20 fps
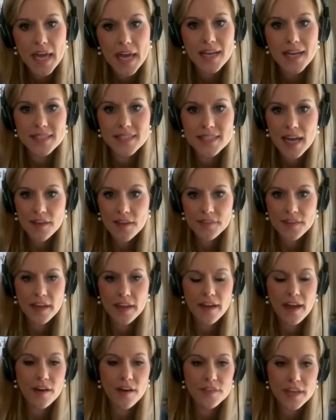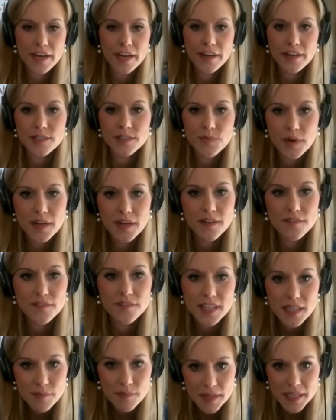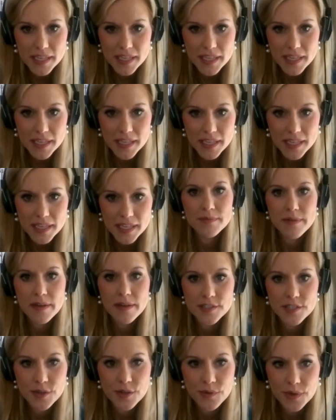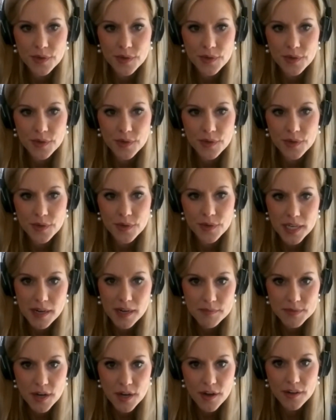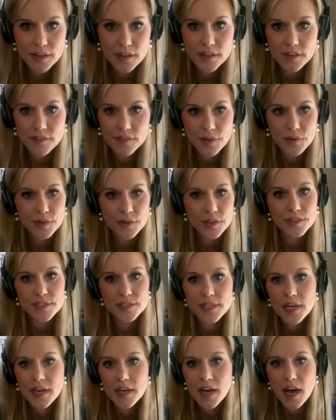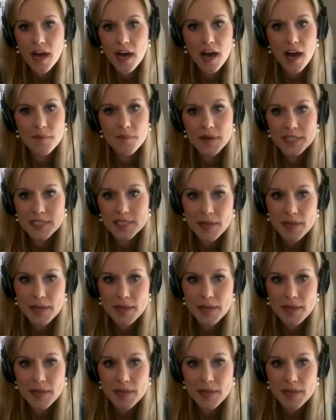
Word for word: yes, healthcare, healthcare is one of the biggest issues, especially when I'm talking to voters, um, mm-hmm.